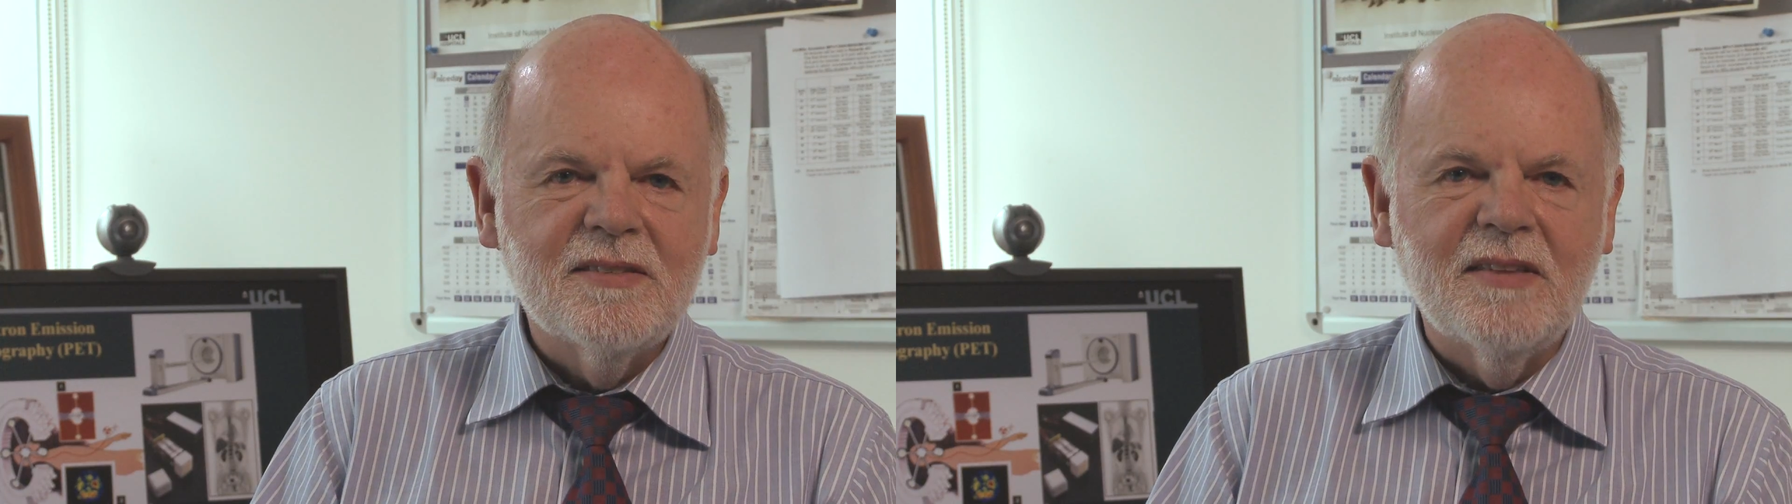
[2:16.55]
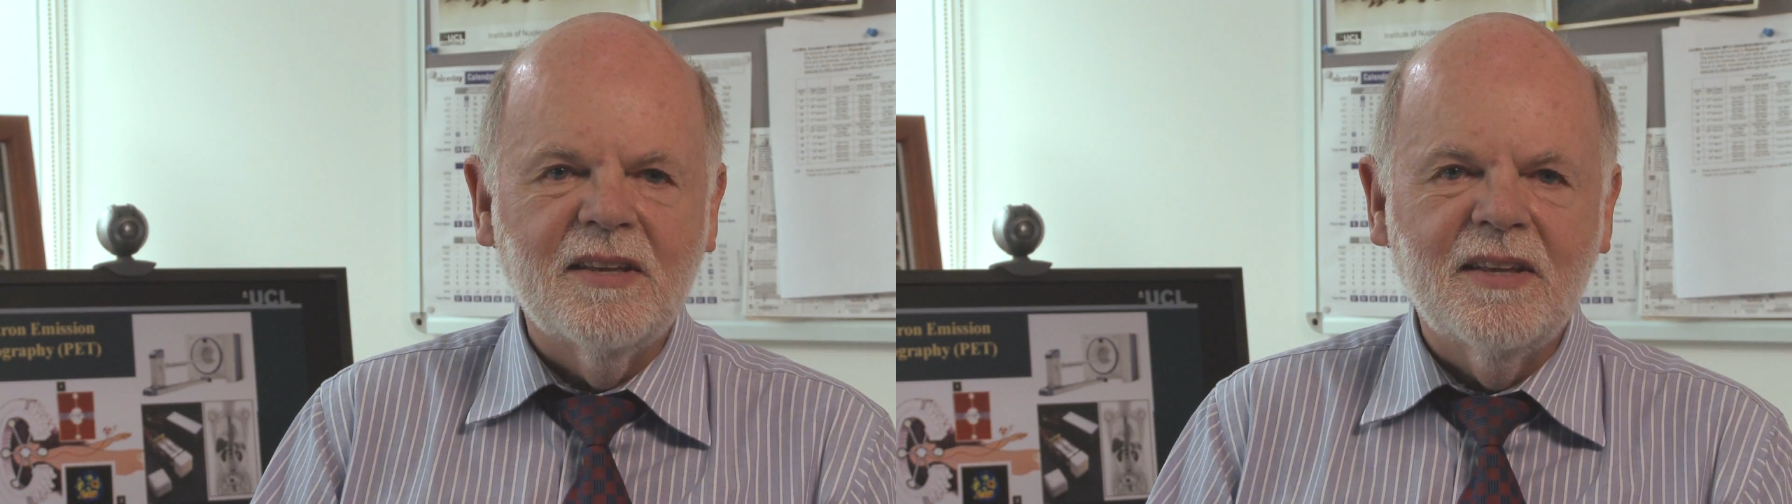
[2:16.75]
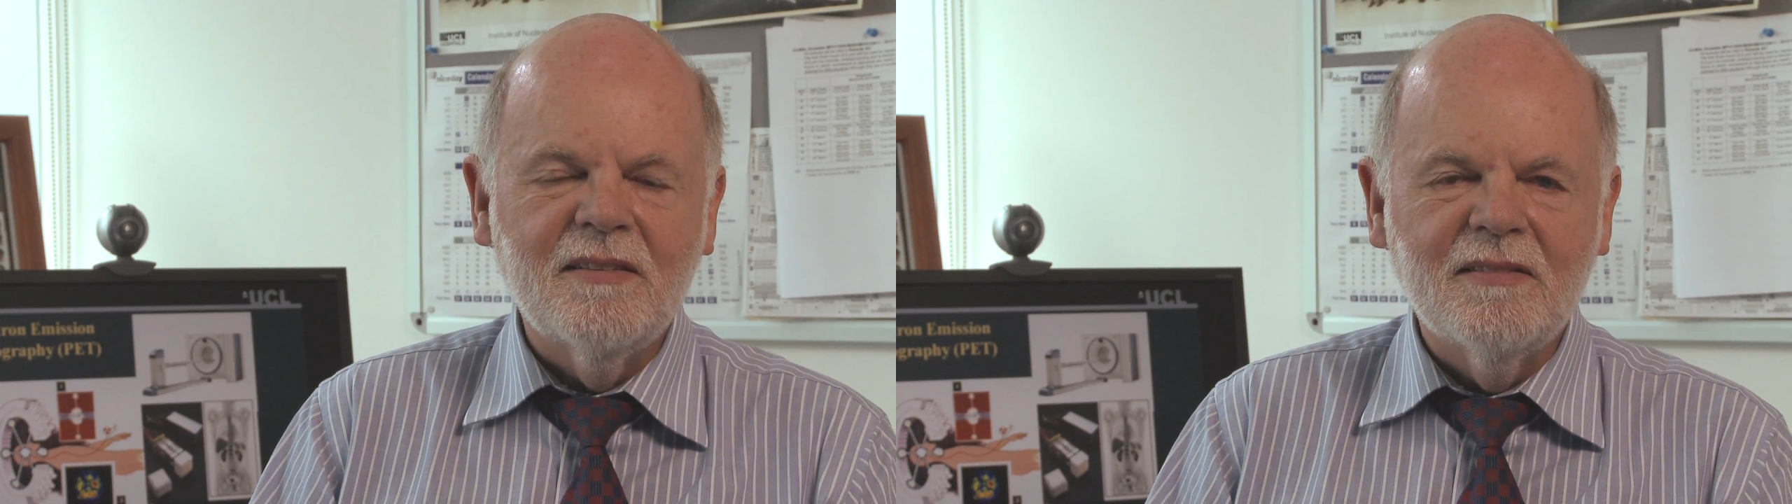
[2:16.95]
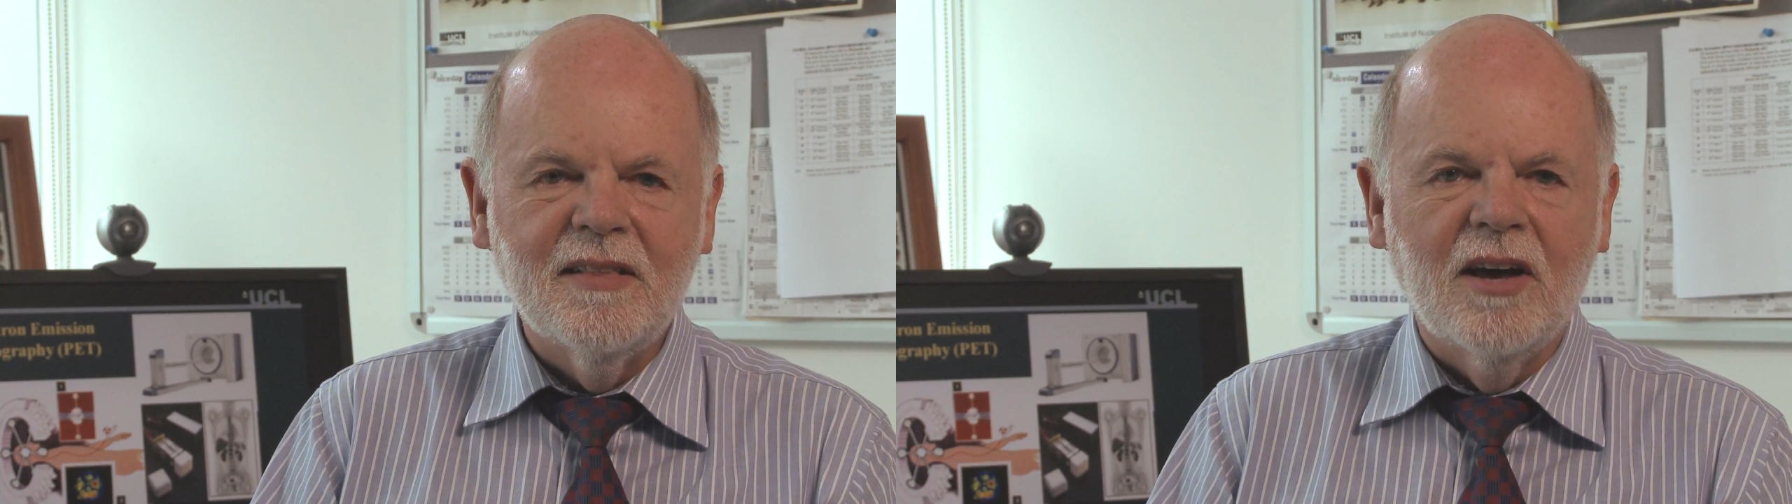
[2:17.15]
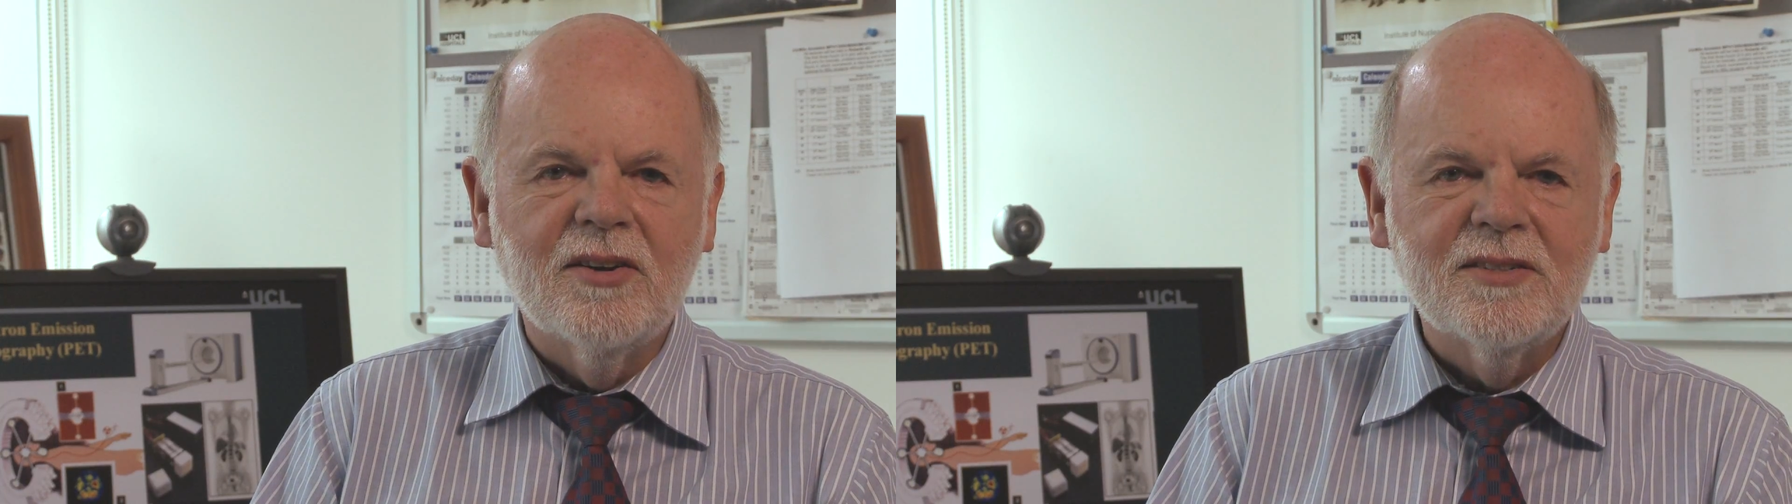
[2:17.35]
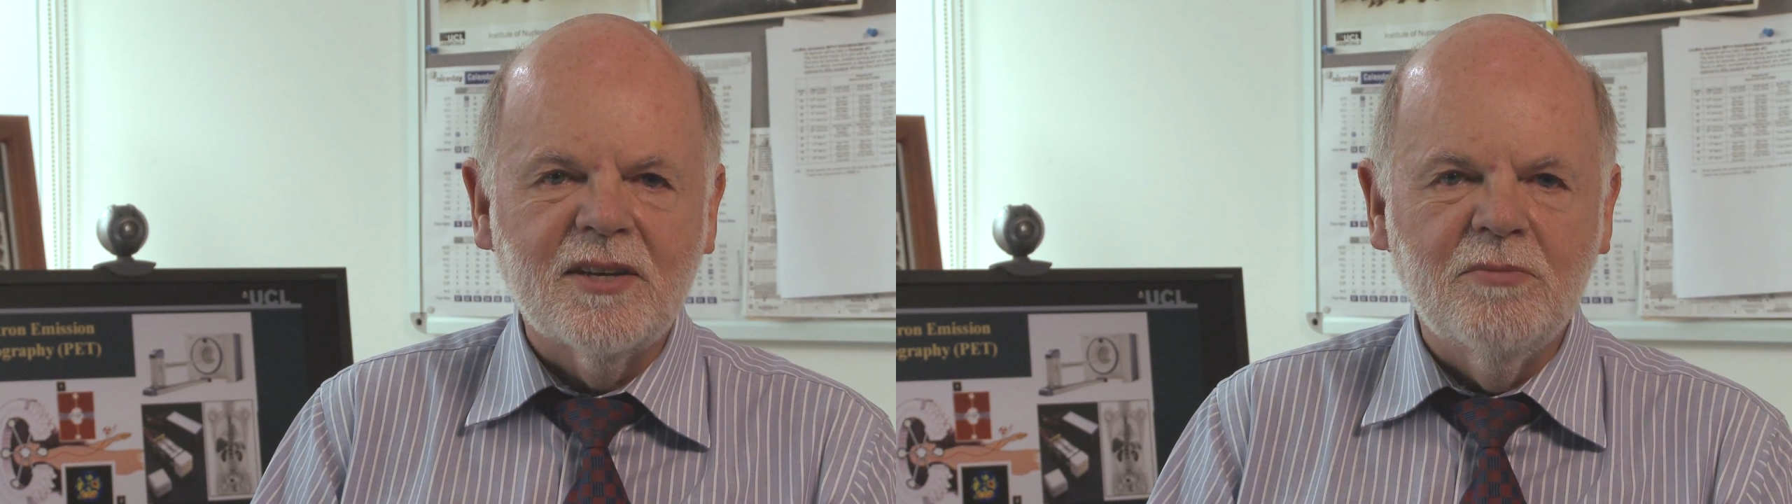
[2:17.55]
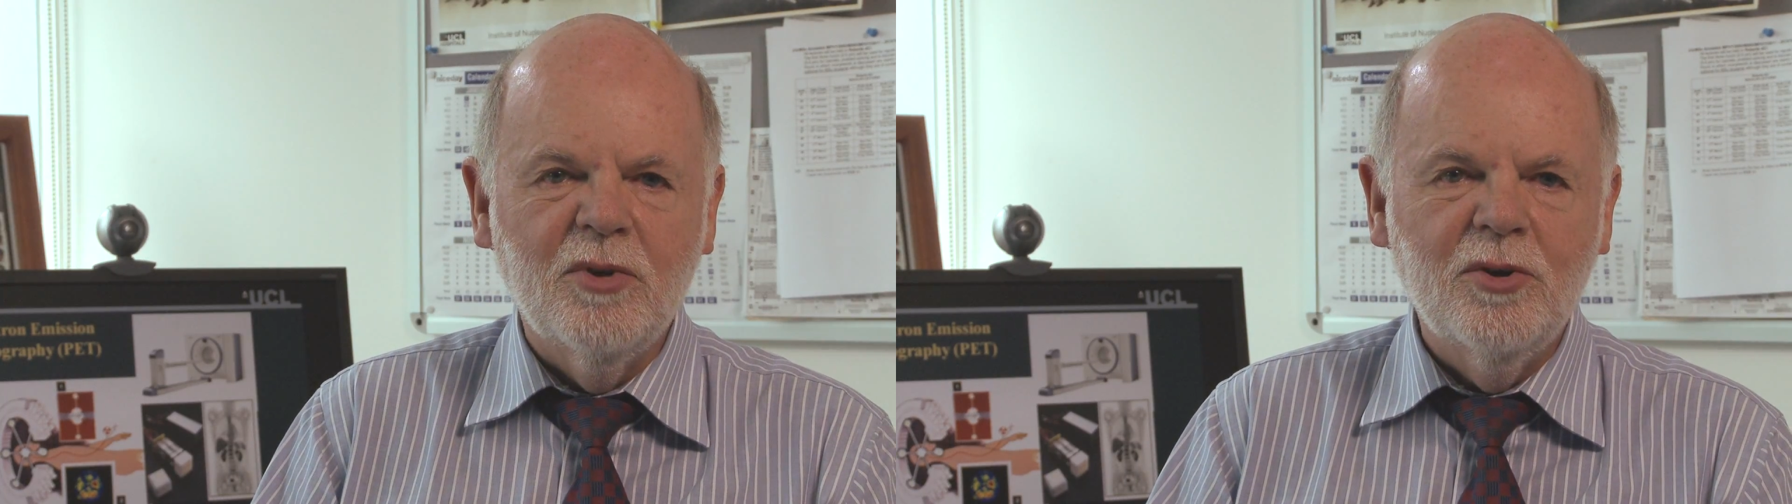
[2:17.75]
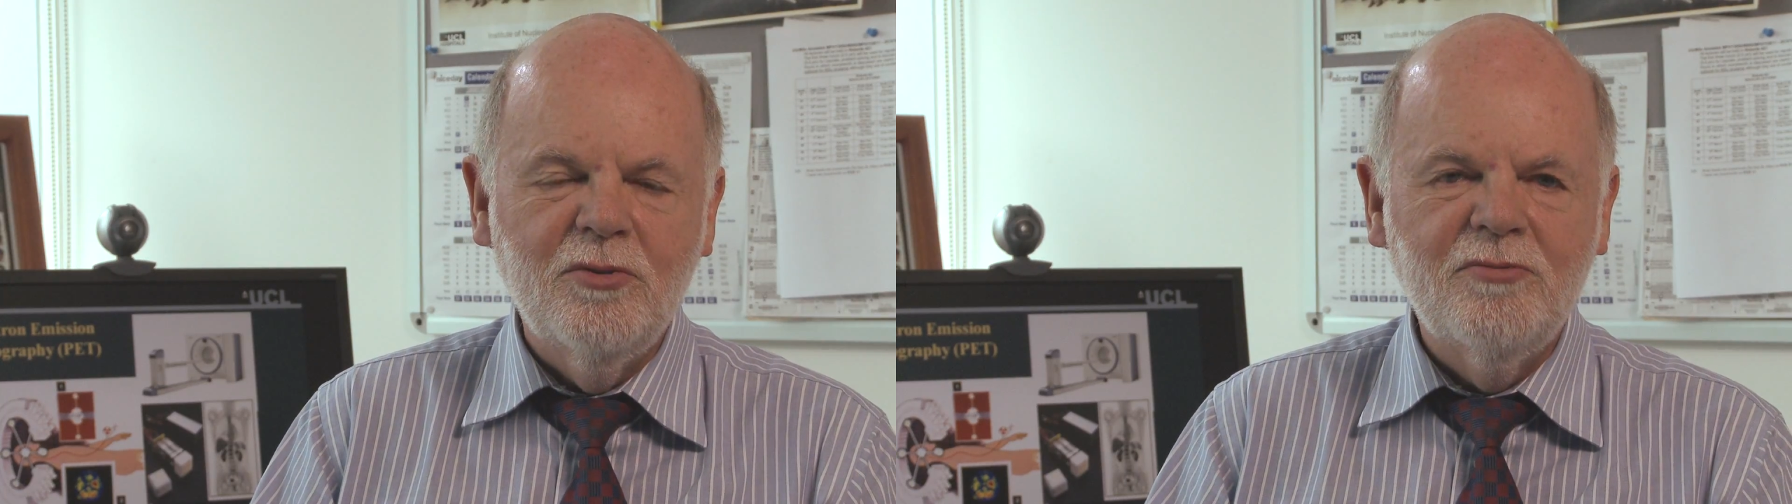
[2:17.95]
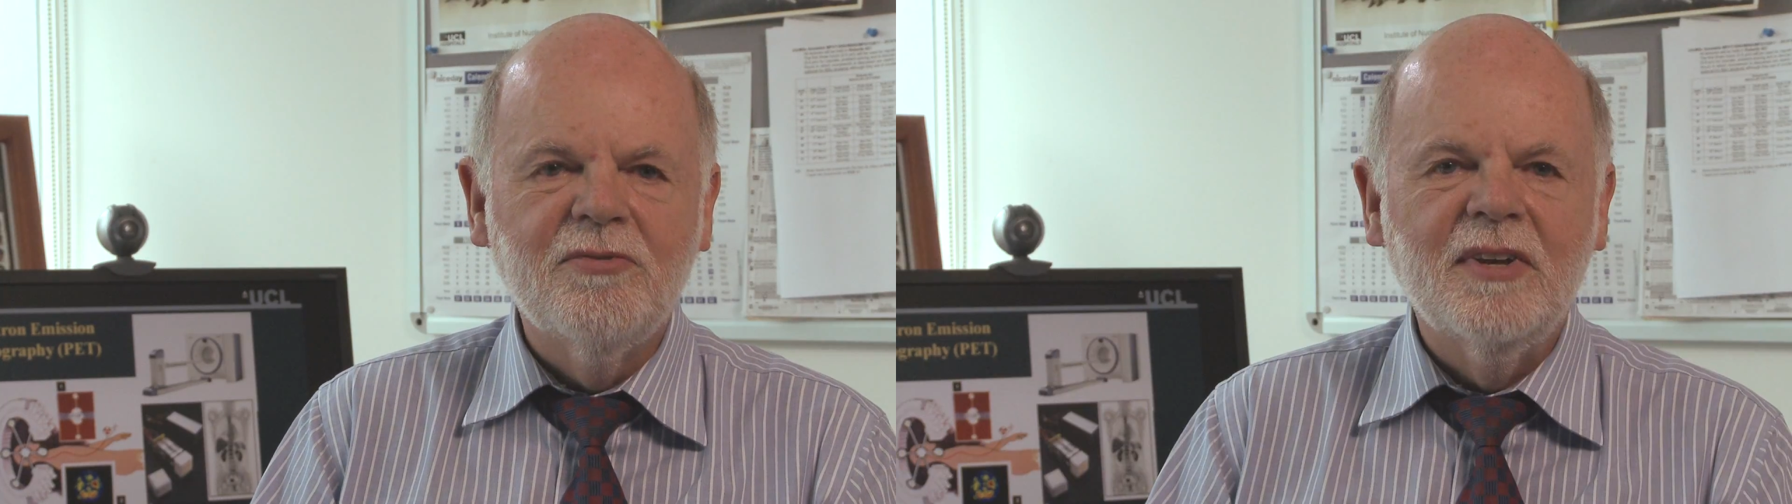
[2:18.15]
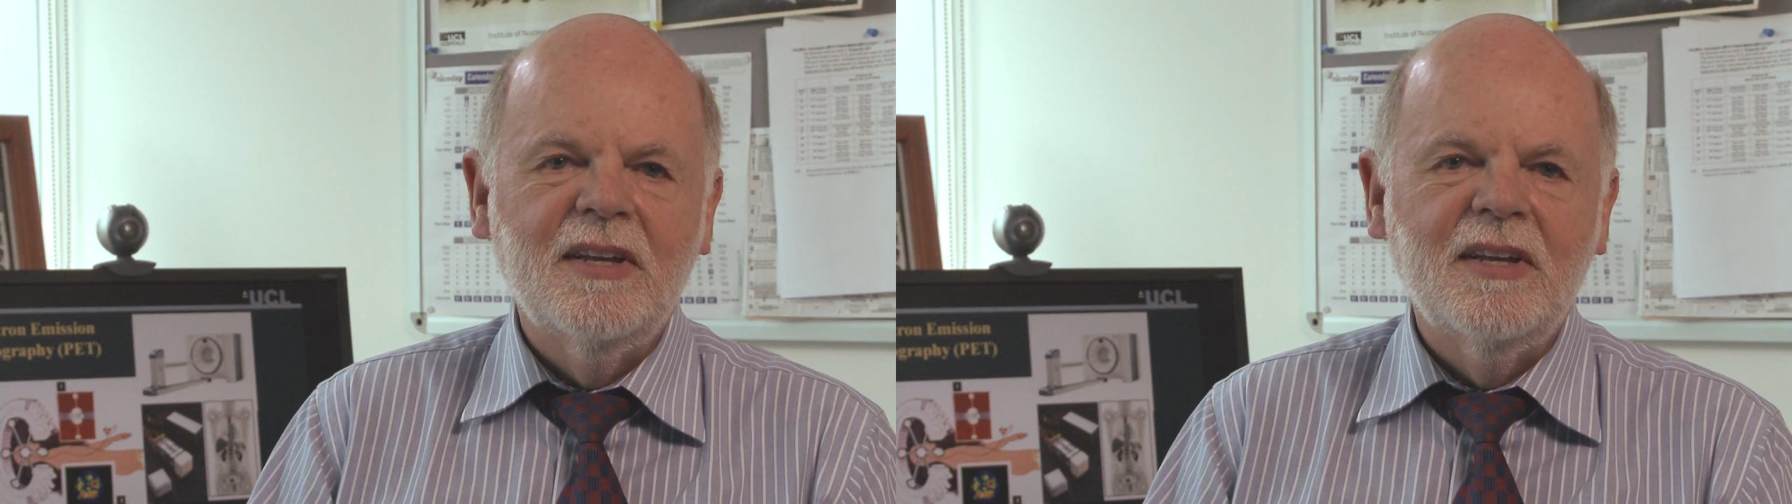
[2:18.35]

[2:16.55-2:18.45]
the lungs can move,